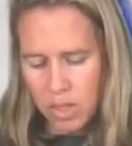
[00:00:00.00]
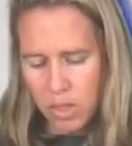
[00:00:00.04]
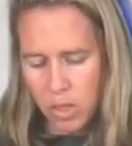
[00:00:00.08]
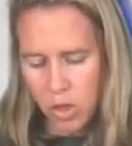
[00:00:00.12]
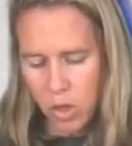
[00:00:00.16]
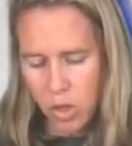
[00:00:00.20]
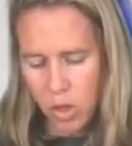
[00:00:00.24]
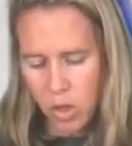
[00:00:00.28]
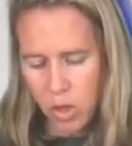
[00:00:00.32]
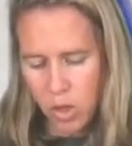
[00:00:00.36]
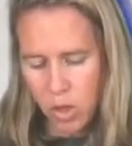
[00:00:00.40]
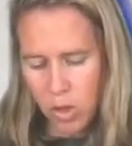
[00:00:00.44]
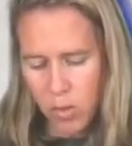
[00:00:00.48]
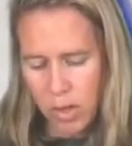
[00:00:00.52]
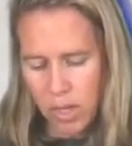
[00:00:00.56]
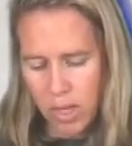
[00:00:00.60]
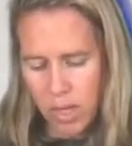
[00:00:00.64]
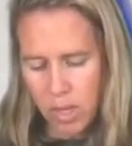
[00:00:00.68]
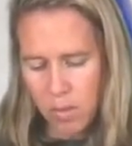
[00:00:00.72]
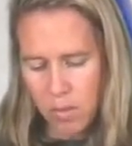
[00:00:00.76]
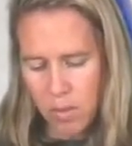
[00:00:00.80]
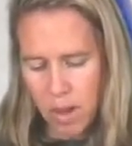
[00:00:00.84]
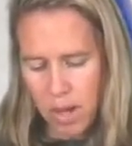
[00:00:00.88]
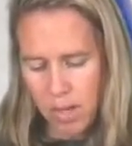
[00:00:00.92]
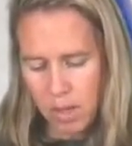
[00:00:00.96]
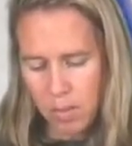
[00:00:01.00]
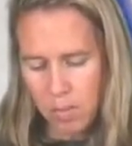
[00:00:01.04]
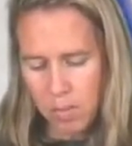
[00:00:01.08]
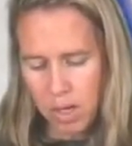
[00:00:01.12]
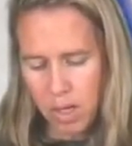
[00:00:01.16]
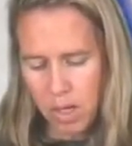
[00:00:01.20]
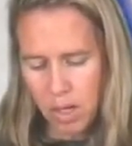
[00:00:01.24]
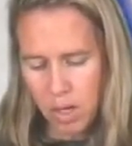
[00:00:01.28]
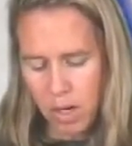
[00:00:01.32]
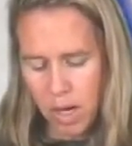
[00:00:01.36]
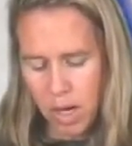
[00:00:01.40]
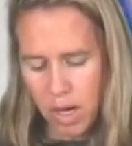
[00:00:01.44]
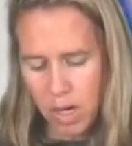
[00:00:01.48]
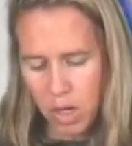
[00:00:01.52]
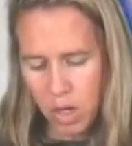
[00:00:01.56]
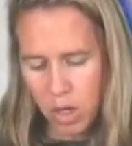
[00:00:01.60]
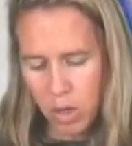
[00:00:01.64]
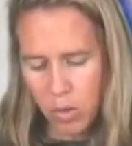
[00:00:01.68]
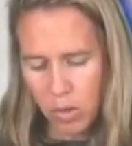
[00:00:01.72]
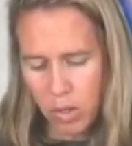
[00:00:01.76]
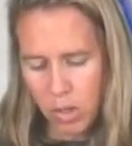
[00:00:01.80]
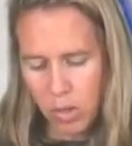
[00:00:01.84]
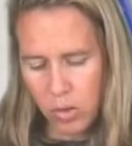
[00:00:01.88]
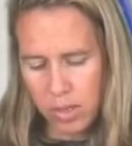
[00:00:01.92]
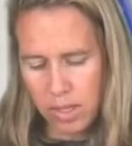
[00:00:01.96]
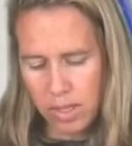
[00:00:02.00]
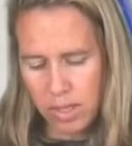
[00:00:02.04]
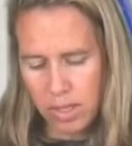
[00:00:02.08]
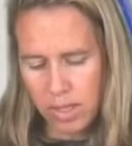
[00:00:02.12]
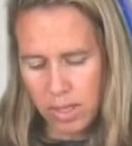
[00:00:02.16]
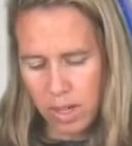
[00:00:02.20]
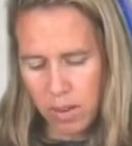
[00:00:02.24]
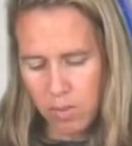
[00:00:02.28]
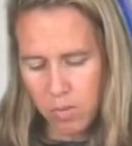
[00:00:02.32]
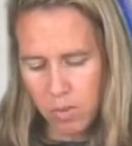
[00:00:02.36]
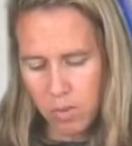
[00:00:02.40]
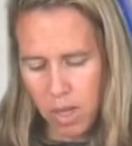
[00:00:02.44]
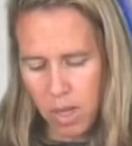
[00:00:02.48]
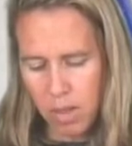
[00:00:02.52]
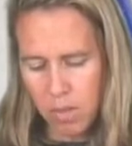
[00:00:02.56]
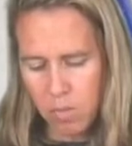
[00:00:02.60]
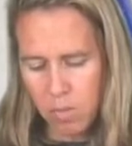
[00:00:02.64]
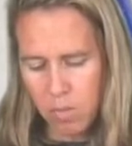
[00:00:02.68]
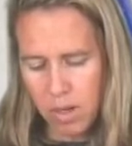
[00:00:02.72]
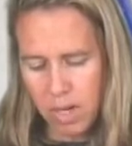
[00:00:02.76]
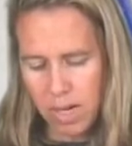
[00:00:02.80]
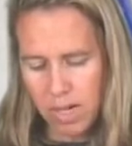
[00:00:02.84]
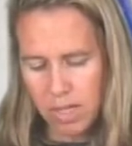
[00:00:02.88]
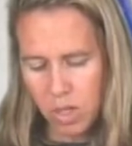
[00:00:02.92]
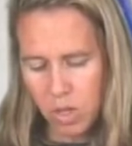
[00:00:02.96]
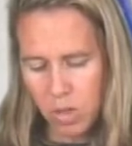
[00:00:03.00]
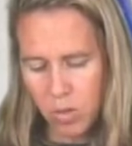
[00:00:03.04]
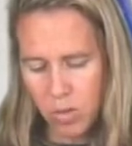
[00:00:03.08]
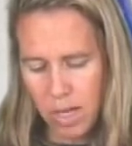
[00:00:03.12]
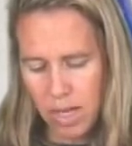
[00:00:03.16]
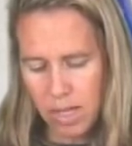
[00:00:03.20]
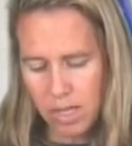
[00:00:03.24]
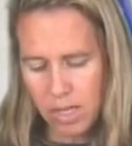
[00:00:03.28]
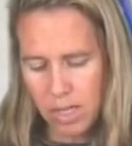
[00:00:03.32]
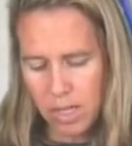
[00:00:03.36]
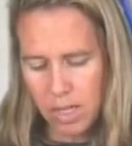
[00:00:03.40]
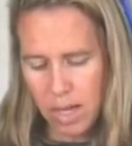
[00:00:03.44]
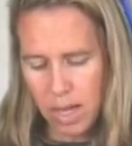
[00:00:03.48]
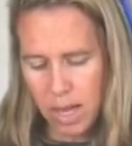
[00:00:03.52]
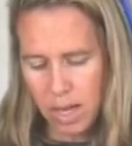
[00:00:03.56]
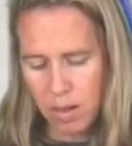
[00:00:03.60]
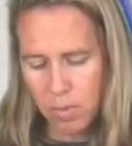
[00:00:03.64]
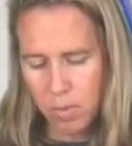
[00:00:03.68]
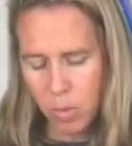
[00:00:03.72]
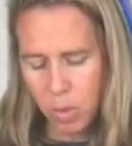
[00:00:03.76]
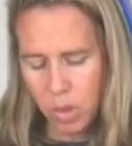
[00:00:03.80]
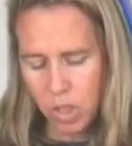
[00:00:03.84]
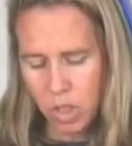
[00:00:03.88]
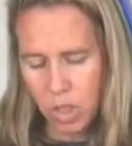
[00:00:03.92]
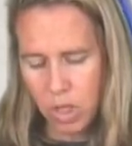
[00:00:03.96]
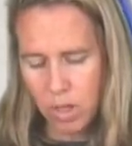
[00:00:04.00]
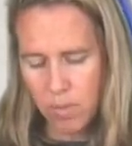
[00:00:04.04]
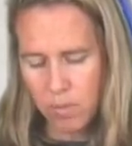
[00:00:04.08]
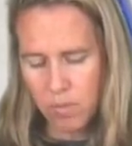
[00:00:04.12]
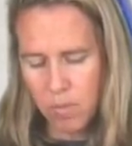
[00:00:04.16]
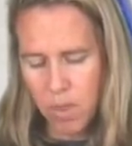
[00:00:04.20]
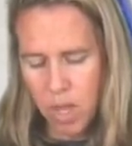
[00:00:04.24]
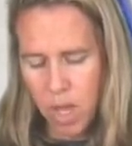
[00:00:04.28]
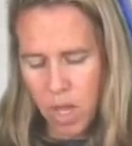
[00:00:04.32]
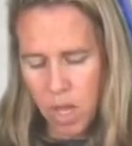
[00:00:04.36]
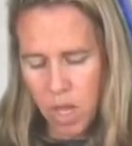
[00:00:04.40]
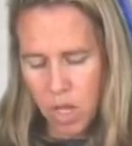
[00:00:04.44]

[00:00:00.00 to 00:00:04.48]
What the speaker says: So you're going in the bottom here and you are doing the same thing, but as you get to the head portion,